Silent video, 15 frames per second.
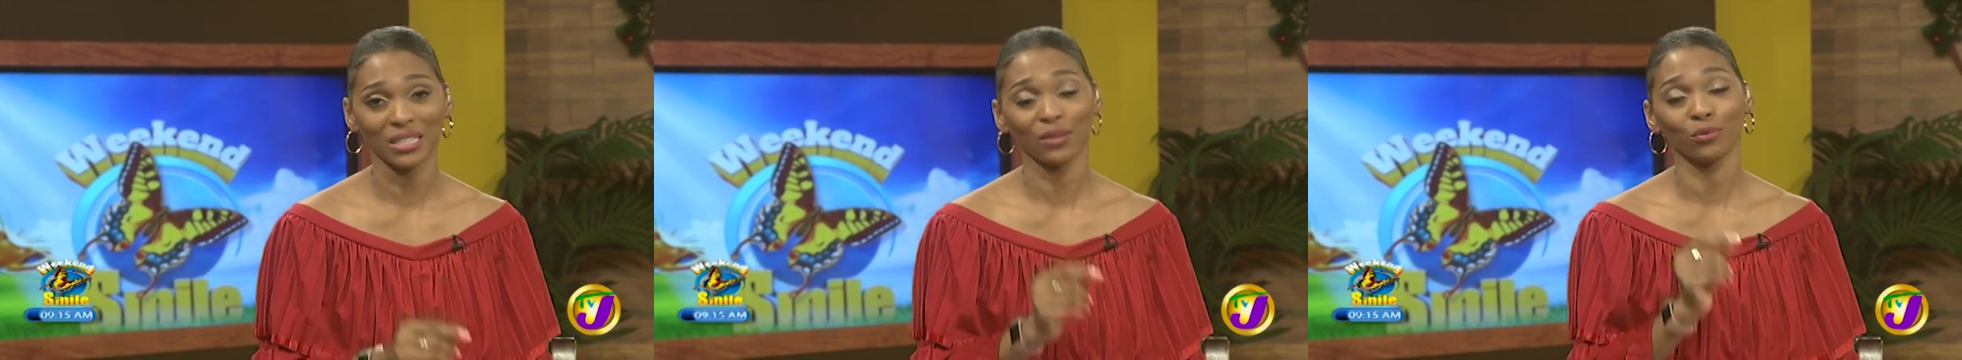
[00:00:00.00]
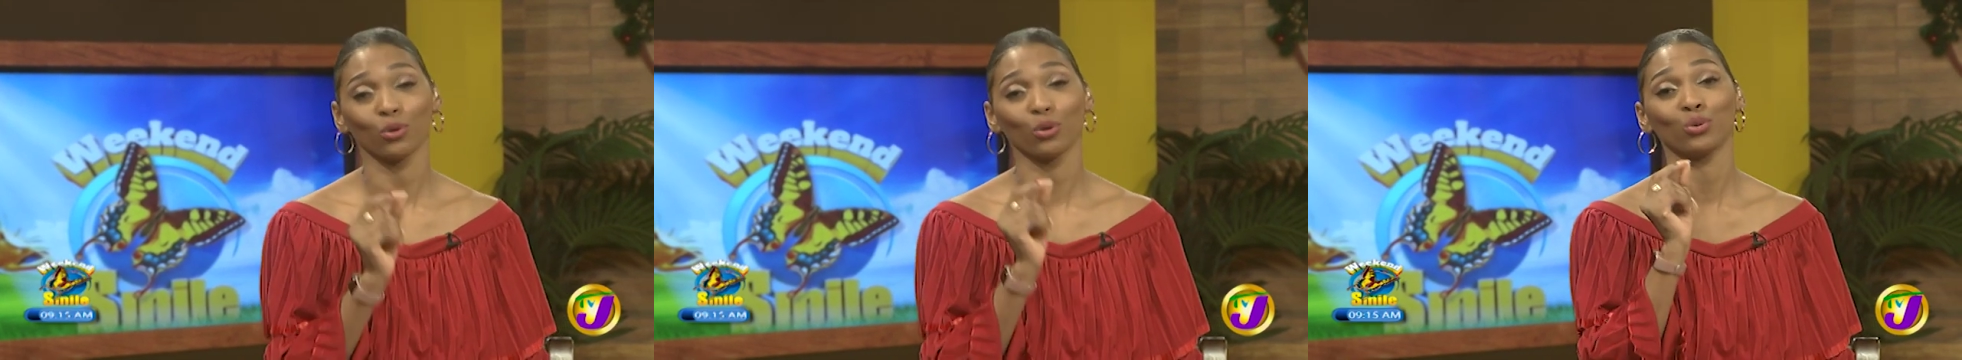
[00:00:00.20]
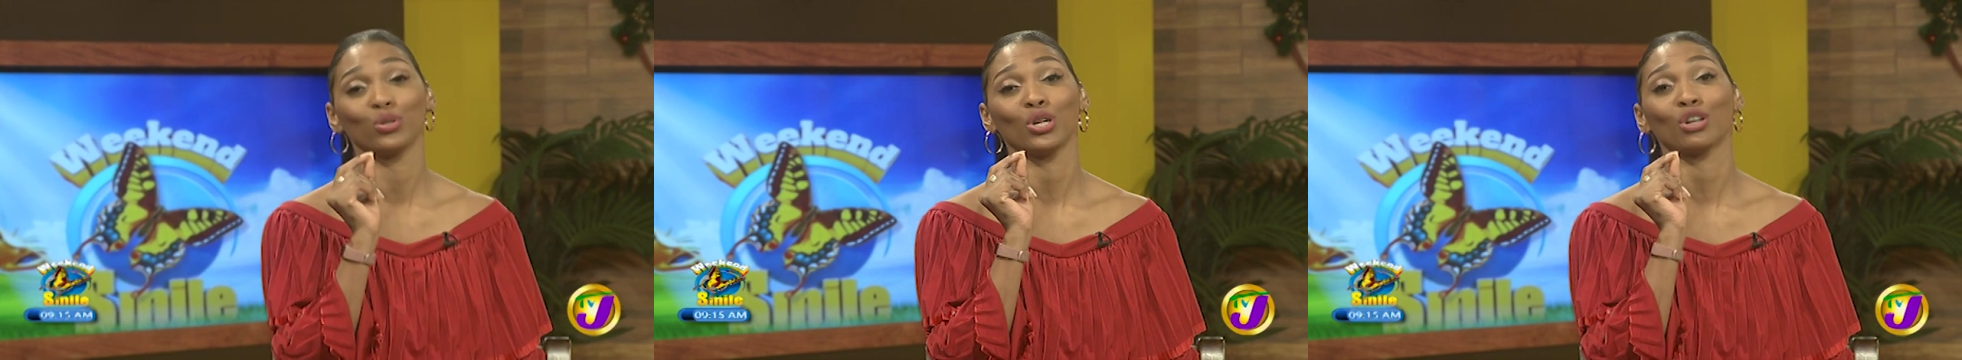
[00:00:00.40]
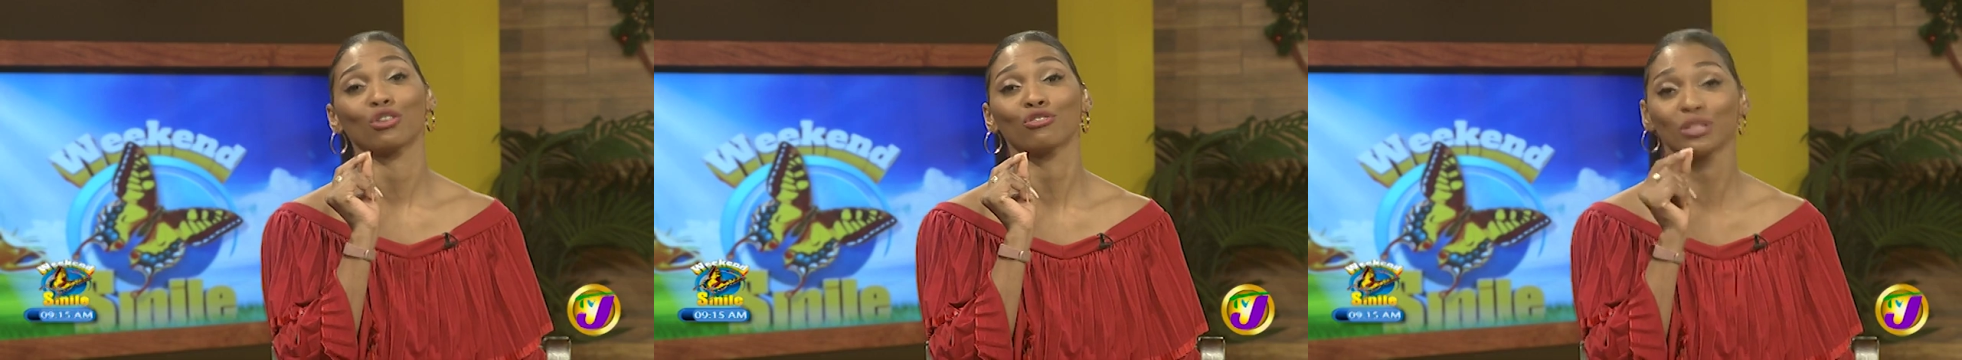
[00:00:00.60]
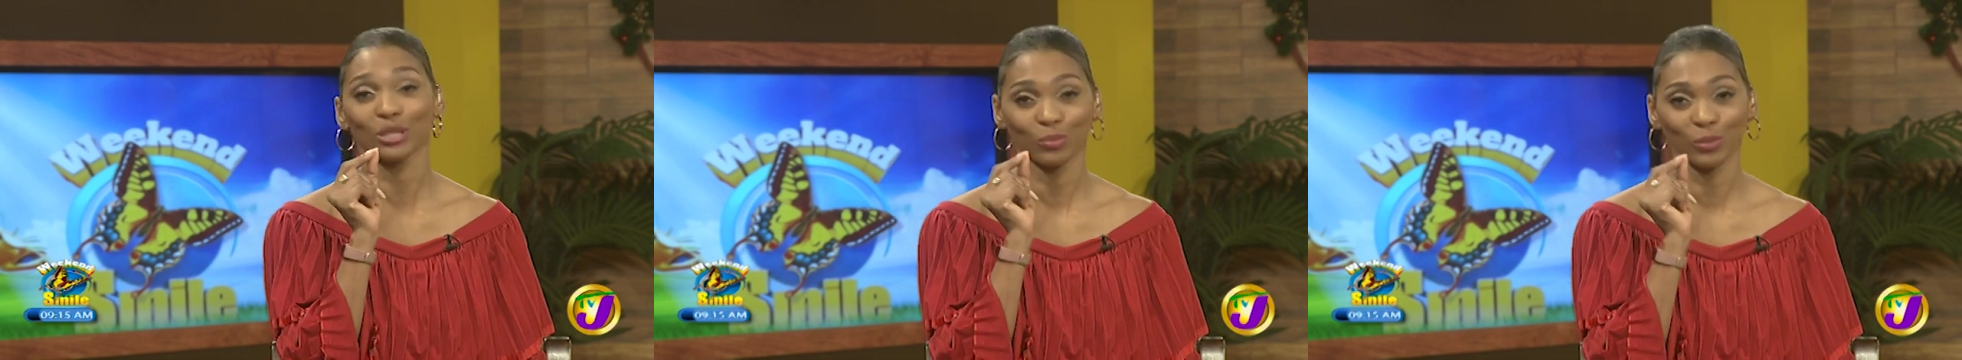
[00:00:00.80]
You have to go to your
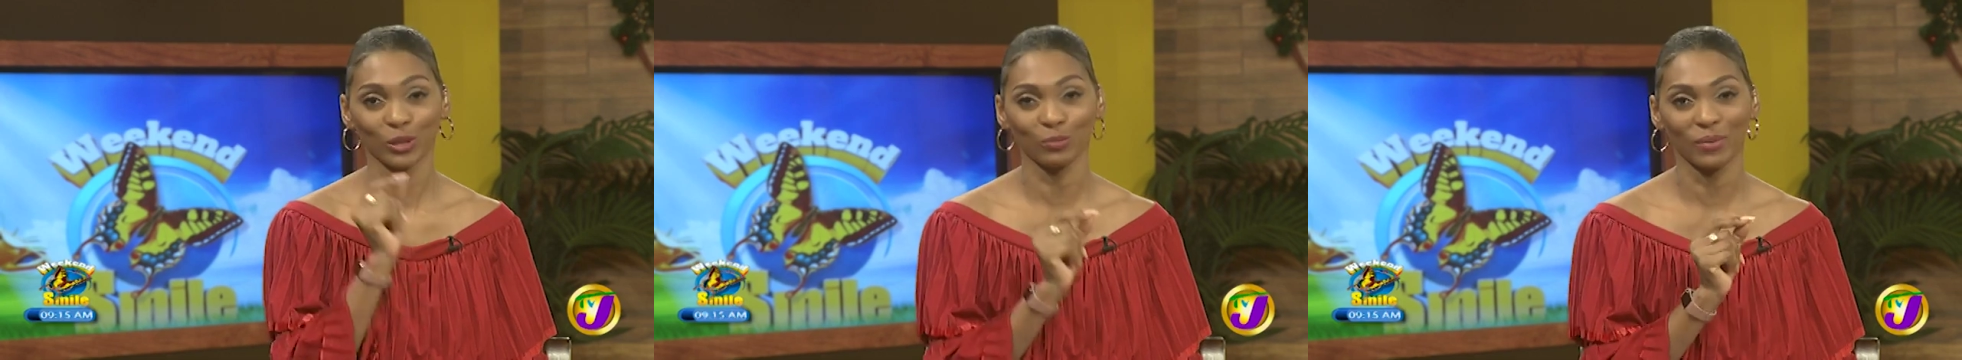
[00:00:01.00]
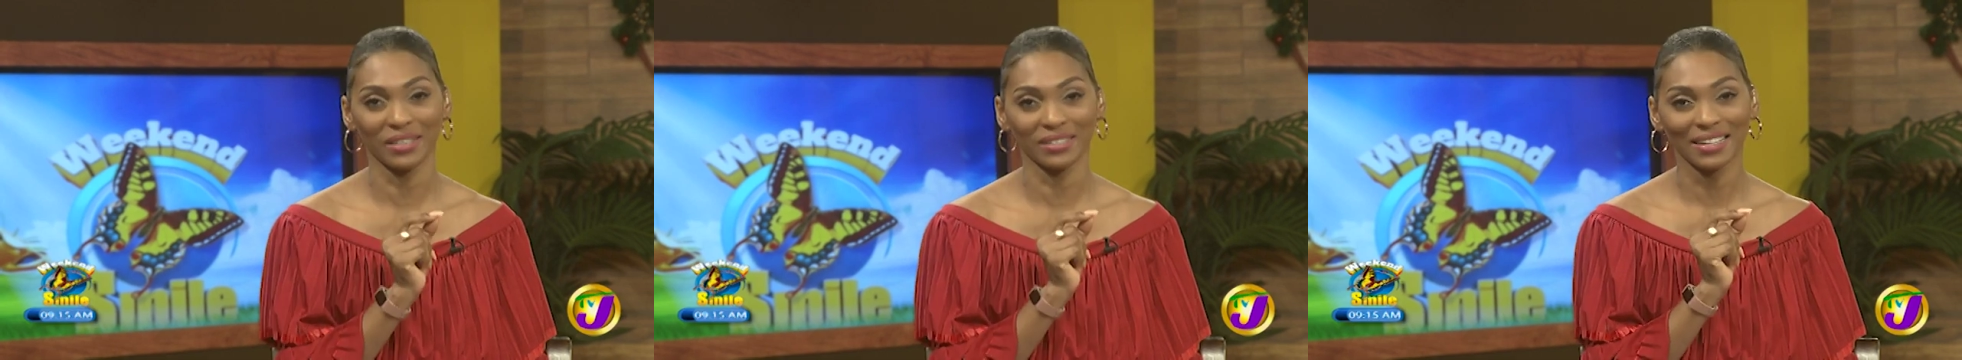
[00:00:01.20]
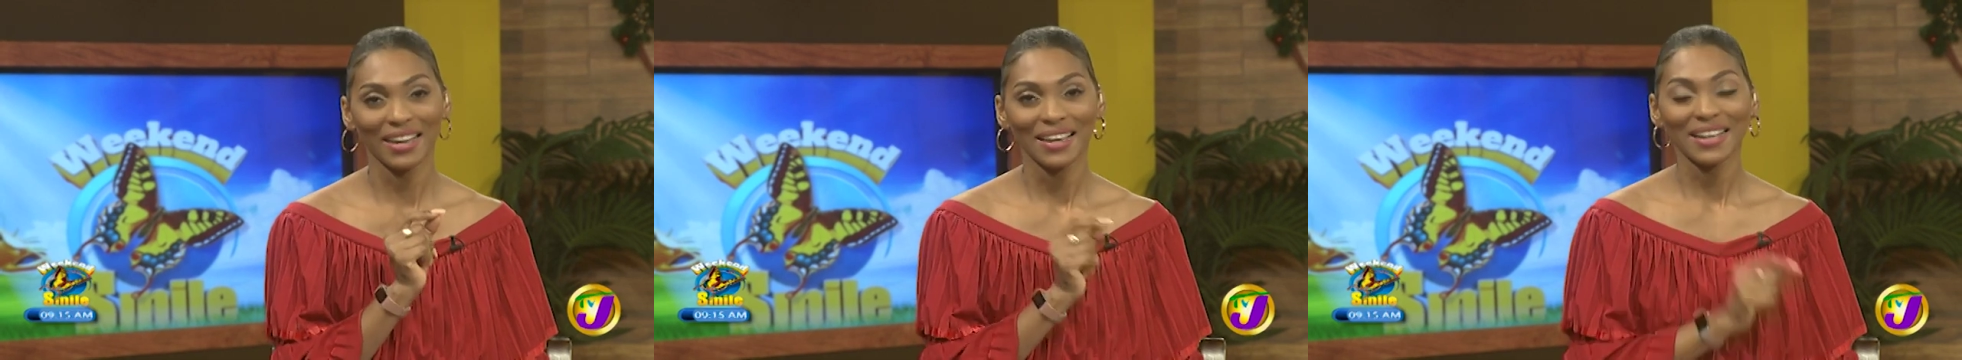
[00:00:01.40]
Christmas best.